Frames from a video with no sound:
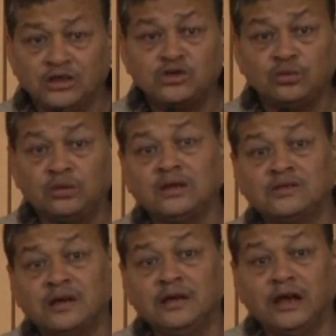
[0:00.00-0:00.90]
these 2
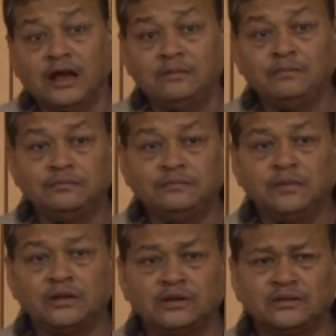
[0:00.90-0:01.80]
things really helped
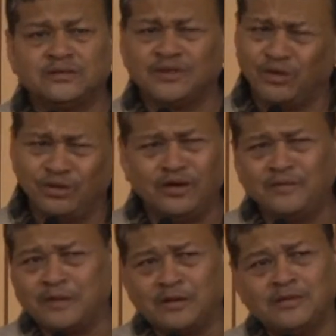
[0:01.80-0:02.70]
because there were a whole lot
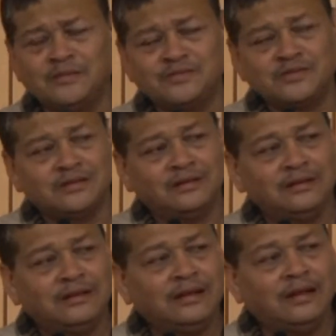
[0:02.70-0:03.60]
of problems.
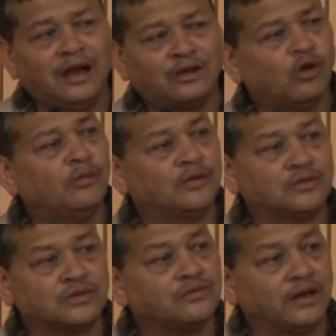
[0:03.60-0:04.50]
At home, it
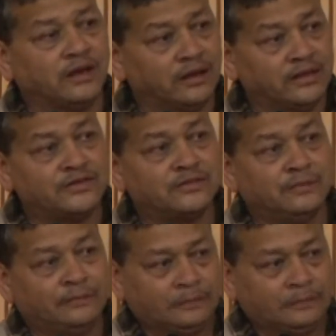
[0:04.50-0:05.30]
wasn't very nice.